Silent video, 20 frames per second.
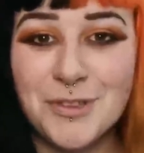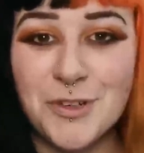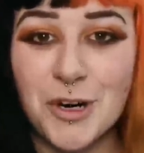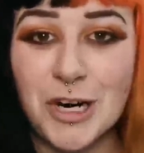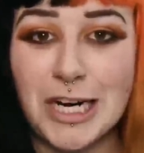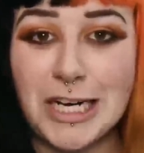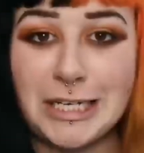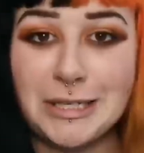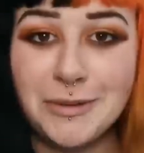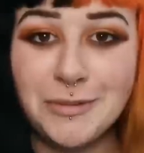
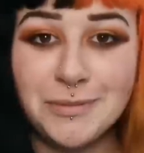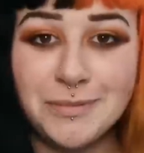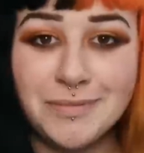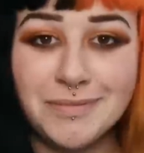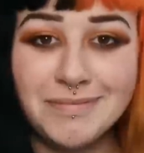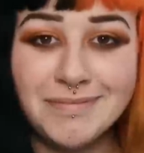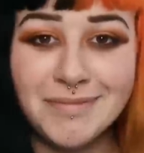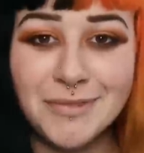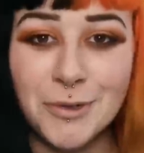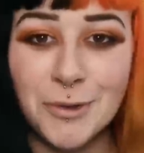green
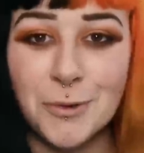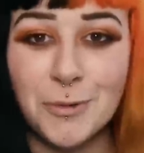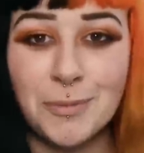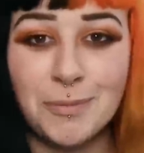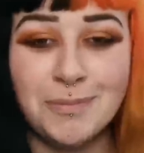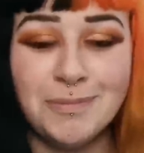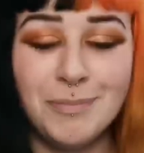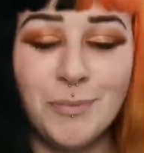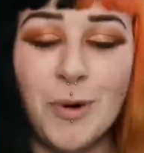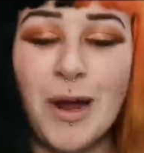or
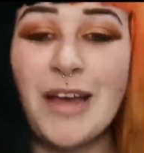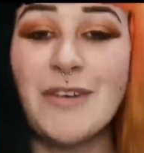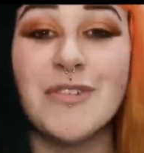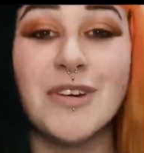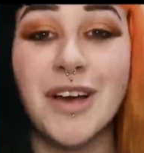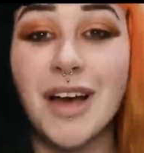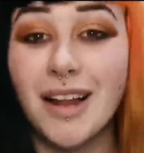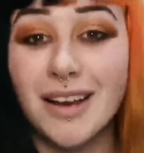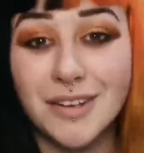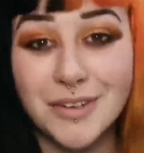whatever
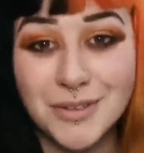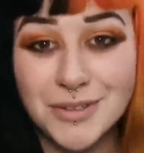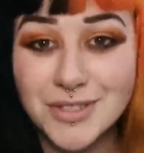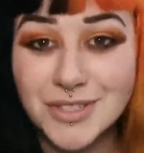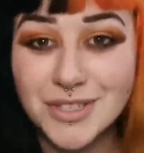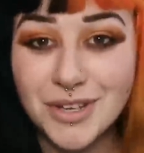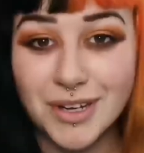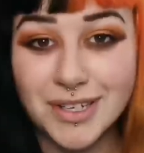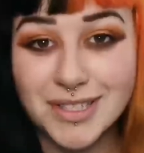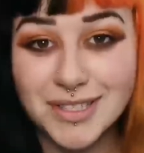colour you
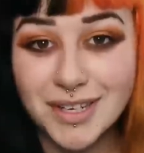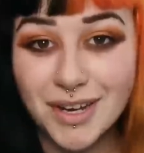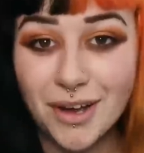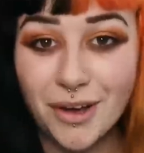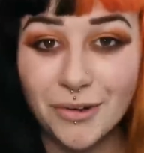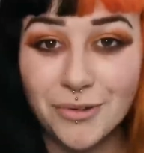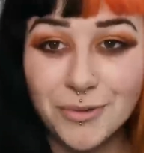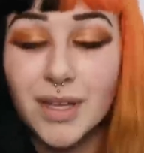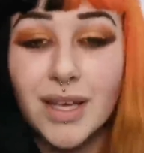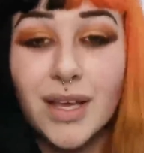decide to
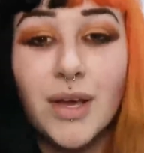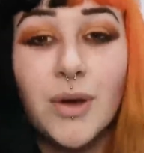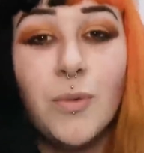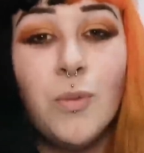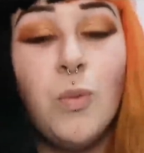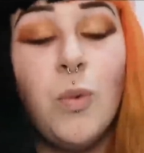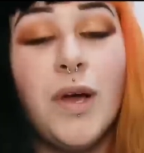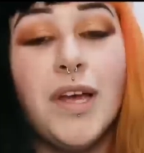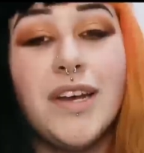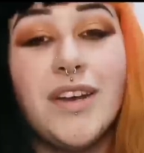go.
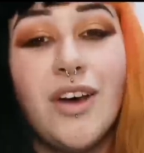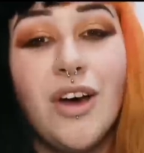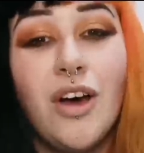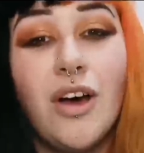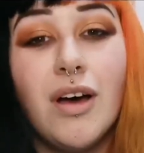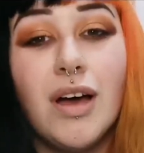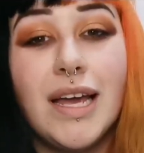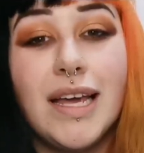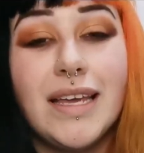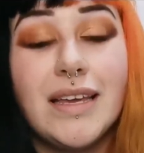When
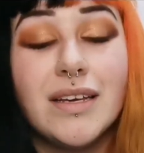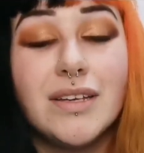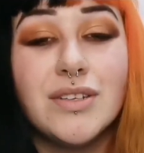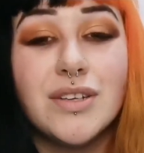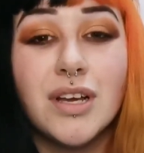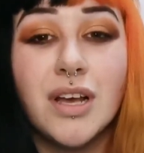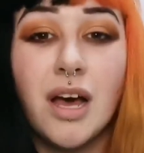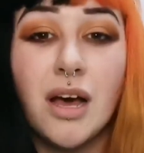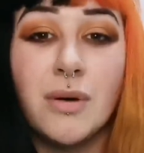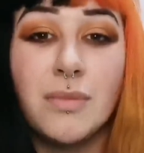I
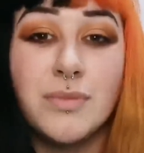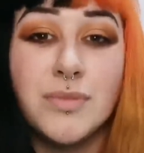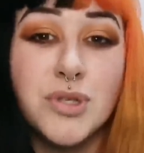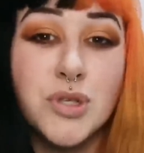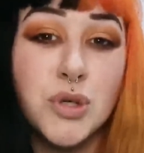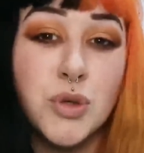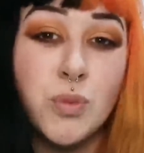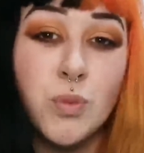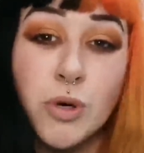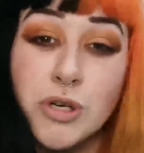come
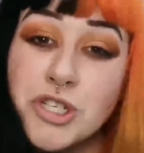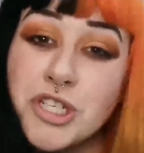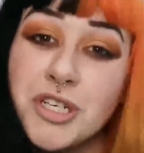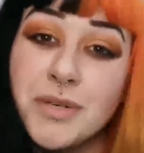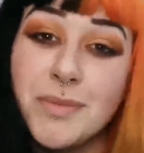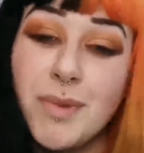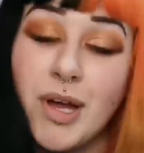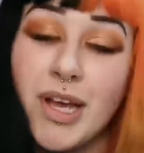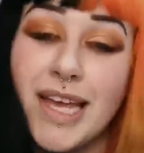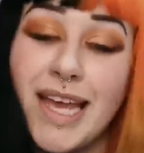to
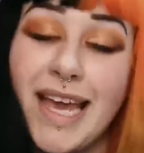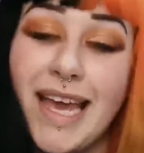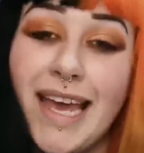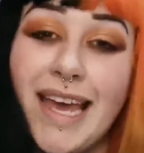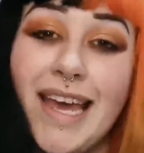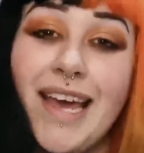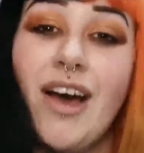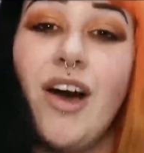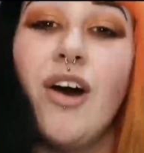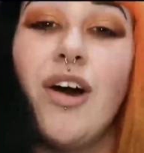washing my
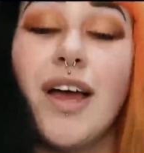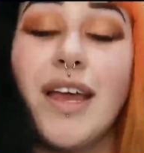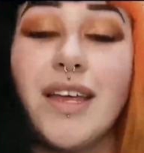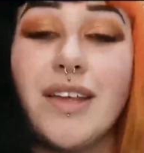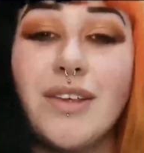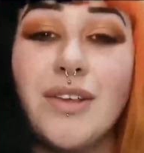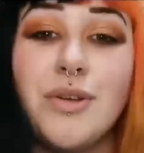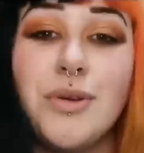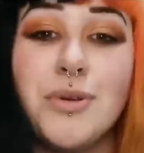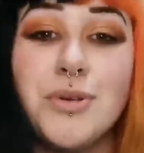hair, I
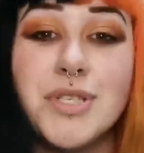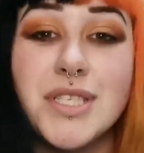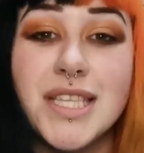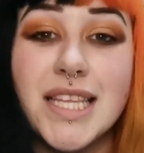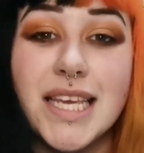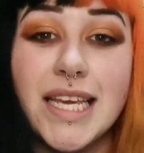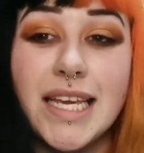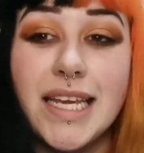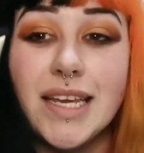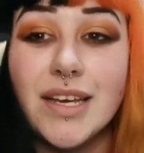use
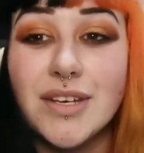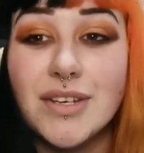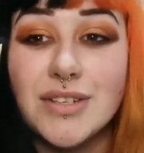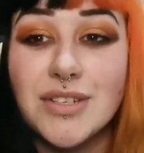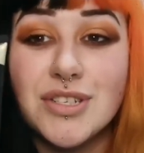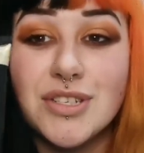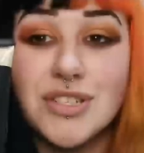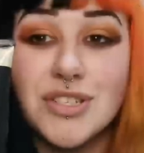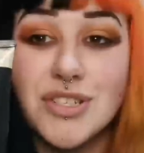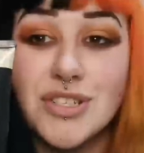the
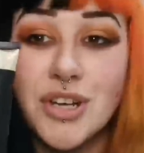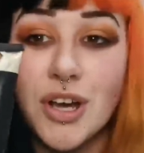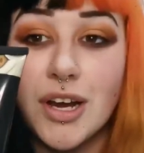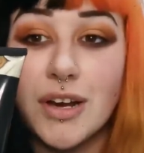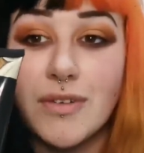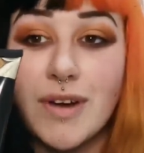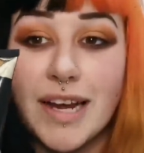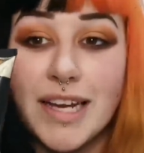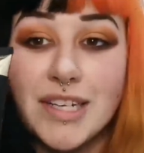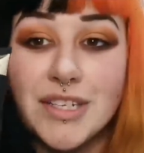
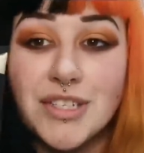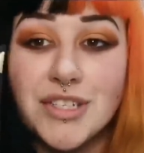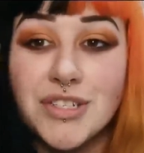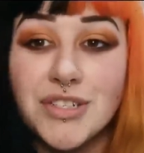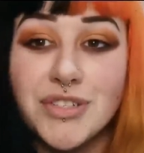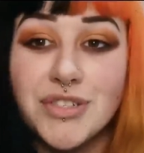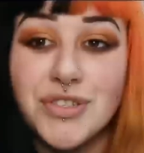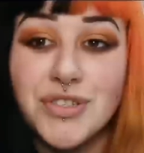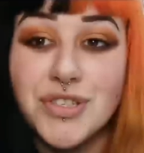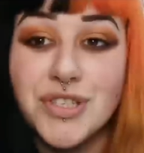
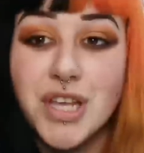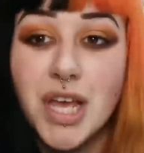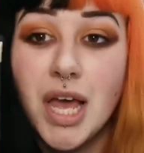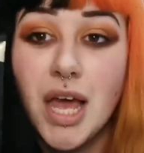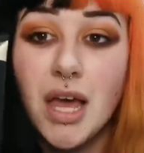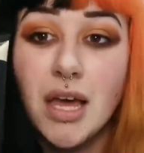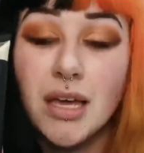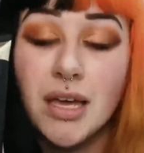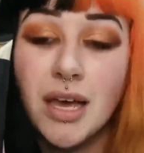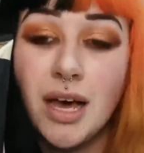Directions
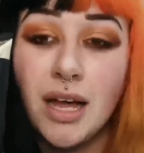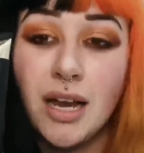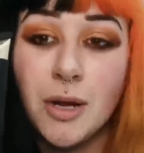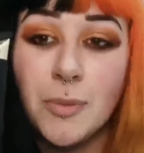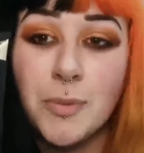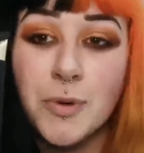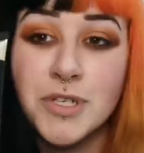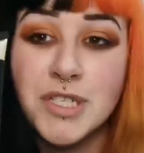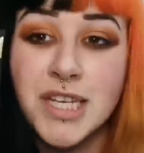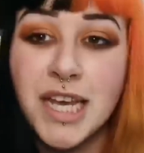Colour
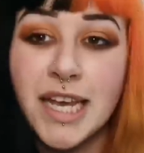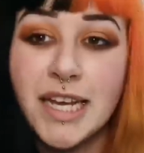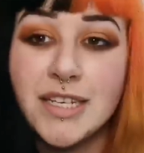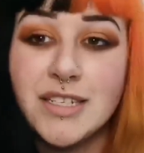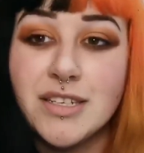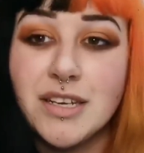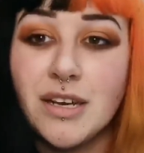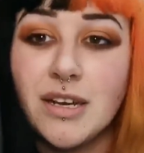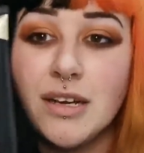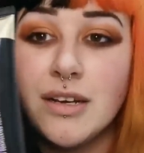
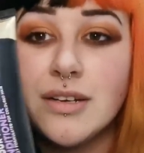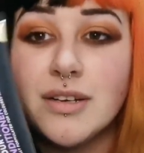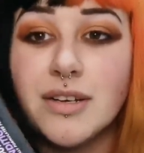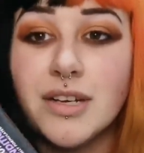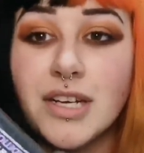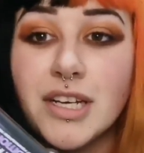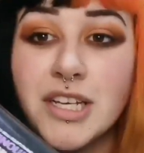Protector